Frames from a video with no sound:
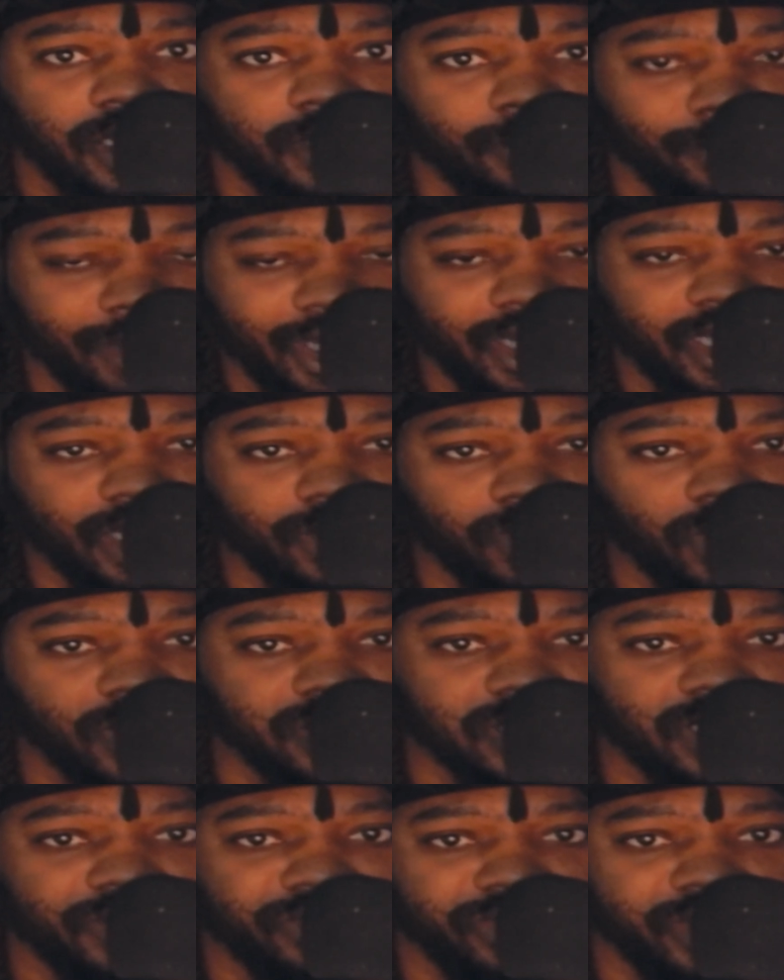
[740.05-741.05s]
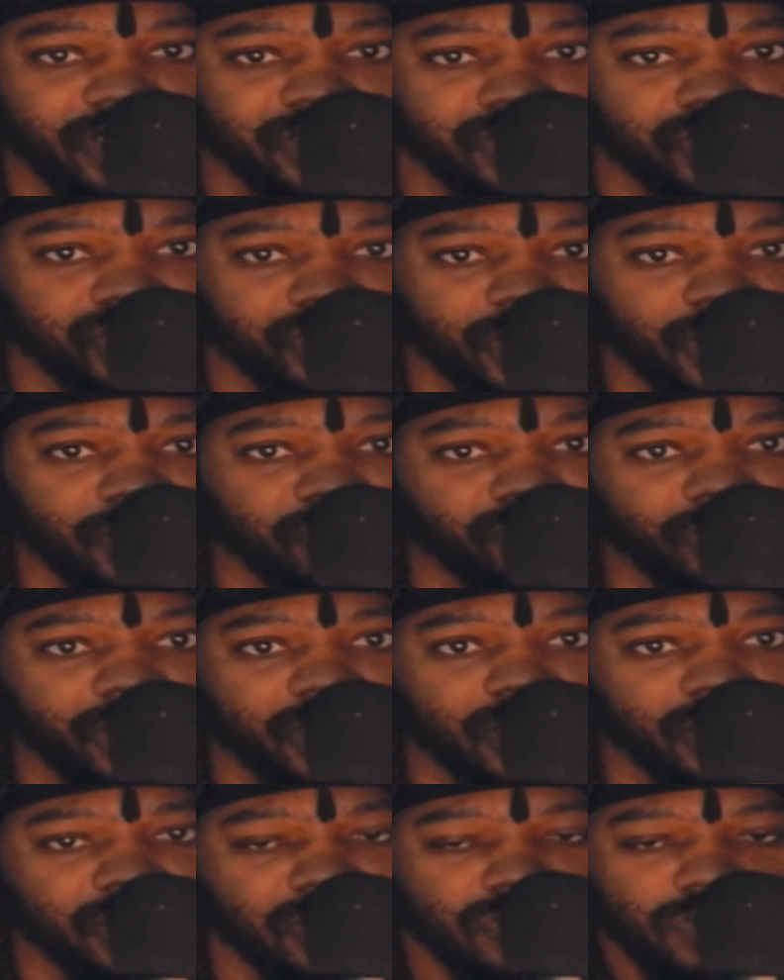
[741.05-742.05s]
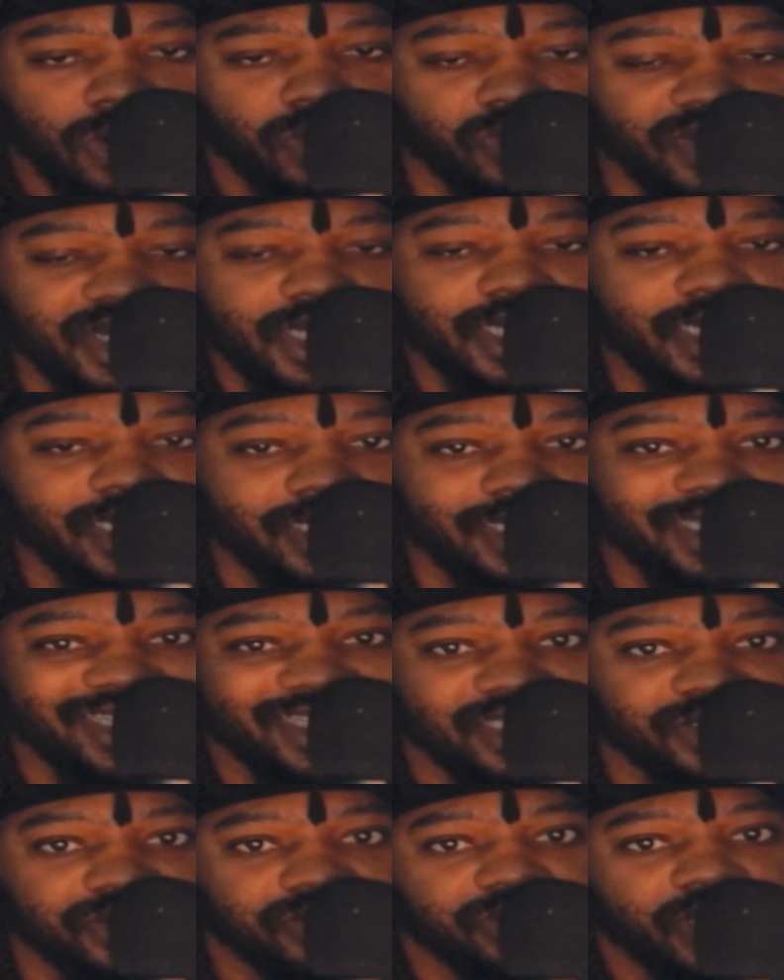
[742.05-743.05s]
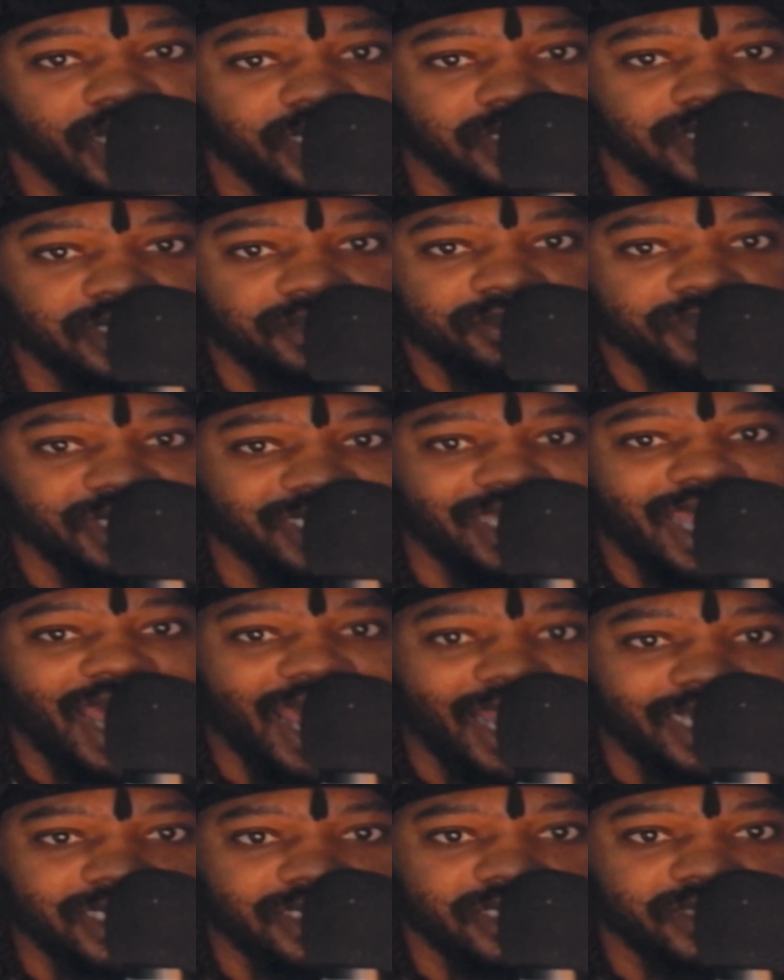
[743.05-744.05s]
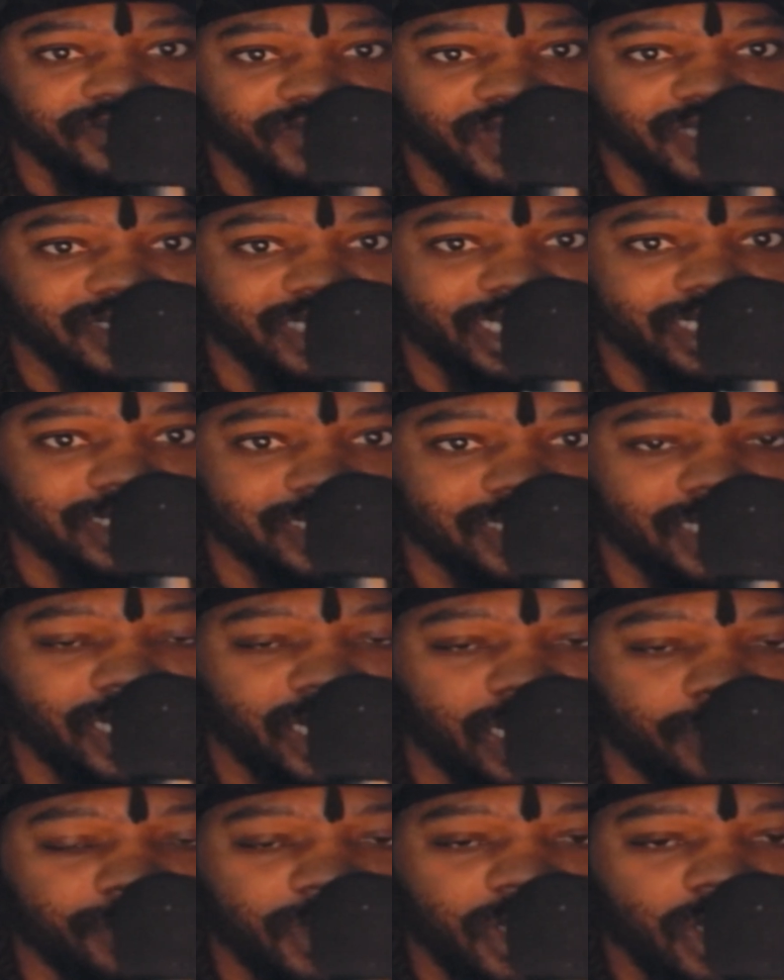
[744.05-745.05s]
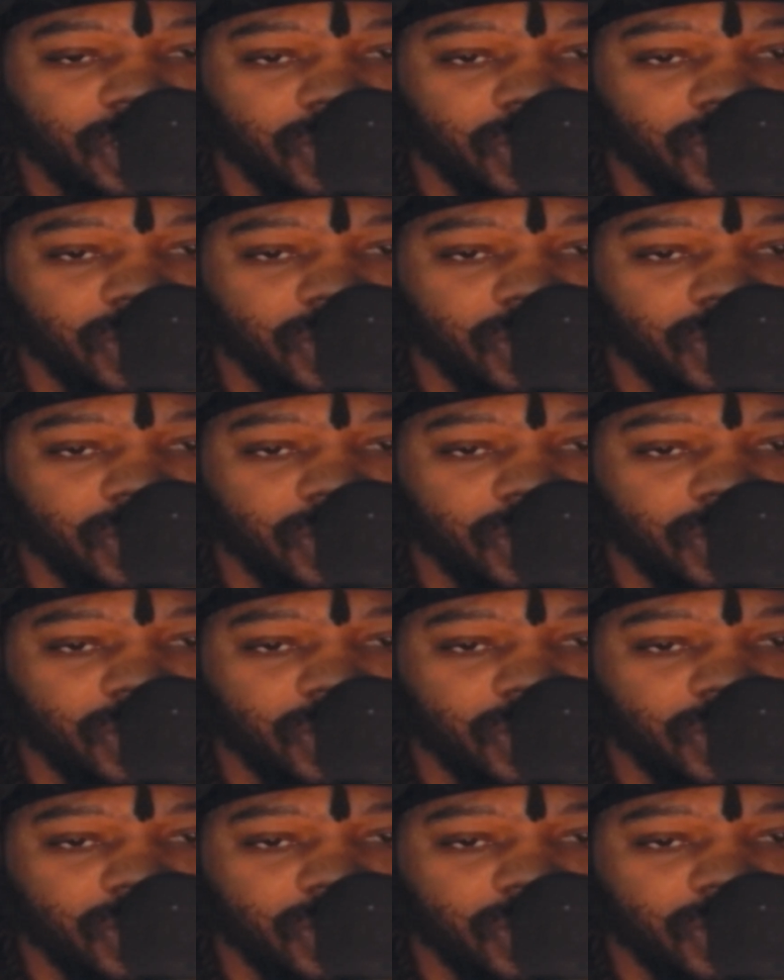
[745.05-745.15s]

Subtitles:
Meaning, once everything's generated, you won't need the internet to be active at that time.